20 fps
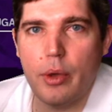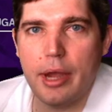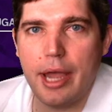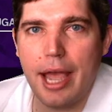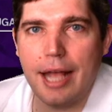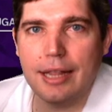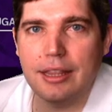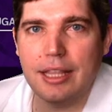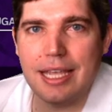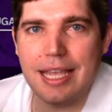We
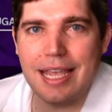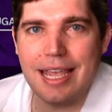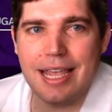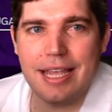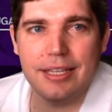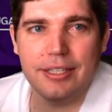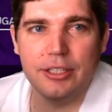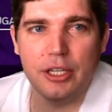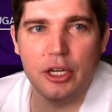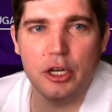got the
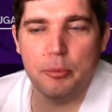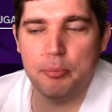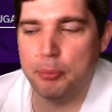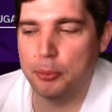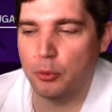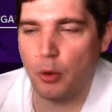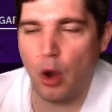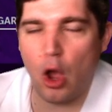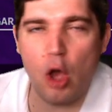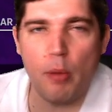Easter
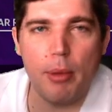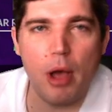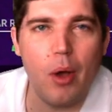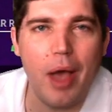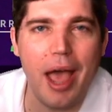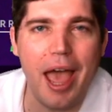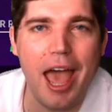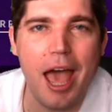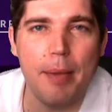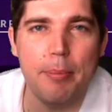
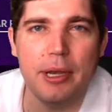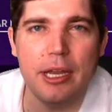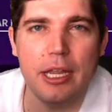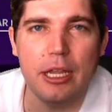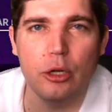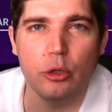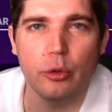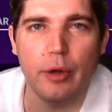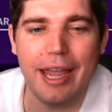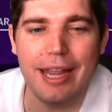promo
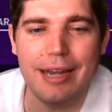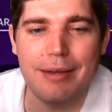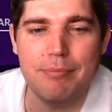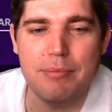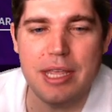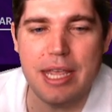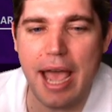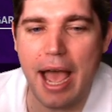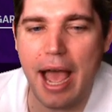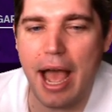happening right
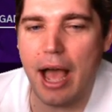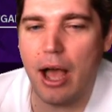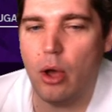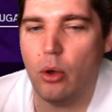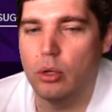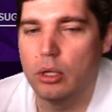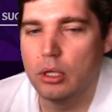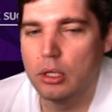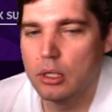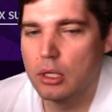
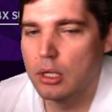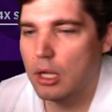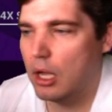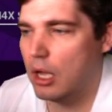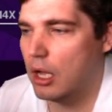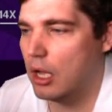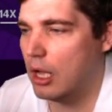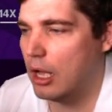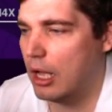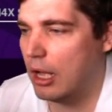meow.
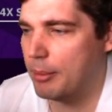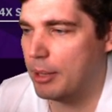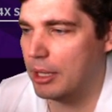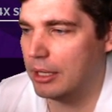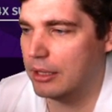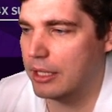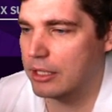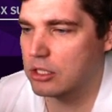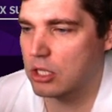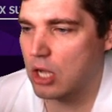Um,
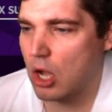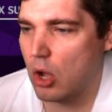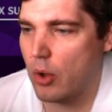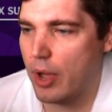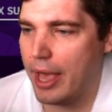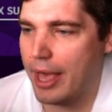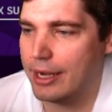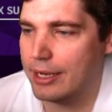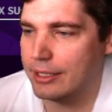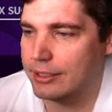let's go
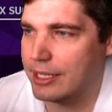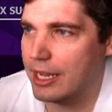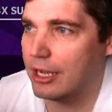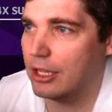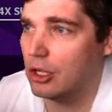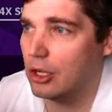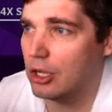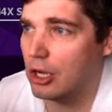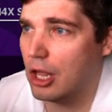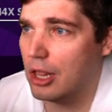ahead and take
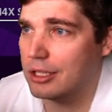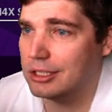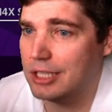a look at all